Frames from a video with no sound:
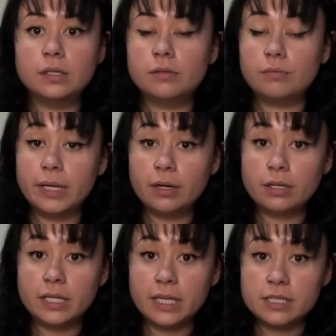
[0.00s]
we are
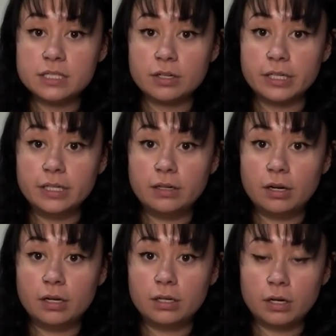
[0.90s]
going to get started
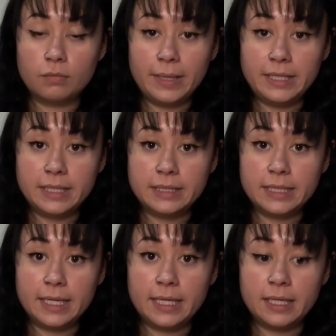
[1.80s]
on our winding,
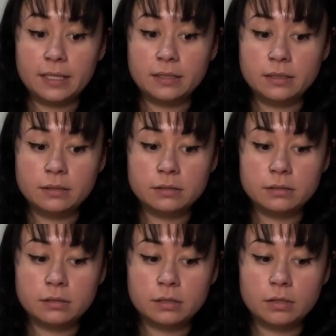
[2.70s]
and
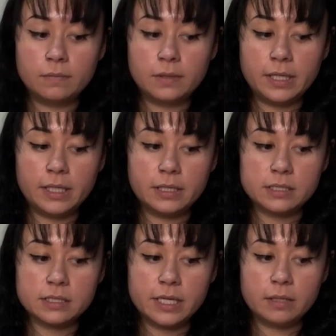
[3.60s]
hopefully it
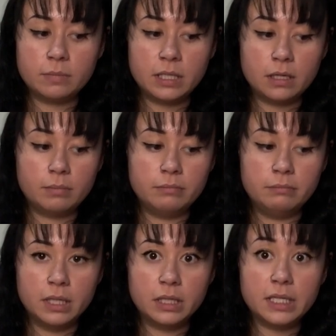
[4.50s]
doesn't take me a
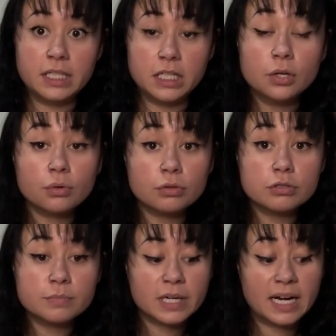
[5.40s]
million
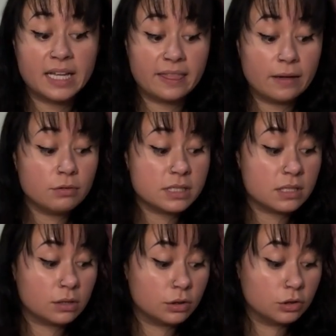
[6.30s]
years, but there is a
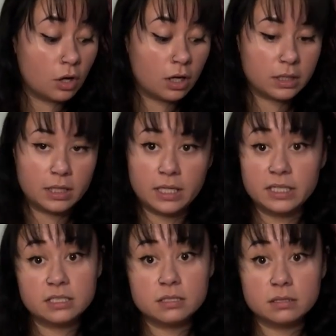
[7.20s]
lot,
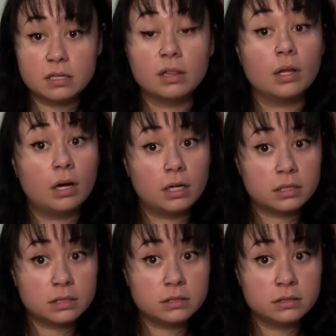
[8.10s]
guys, a lot.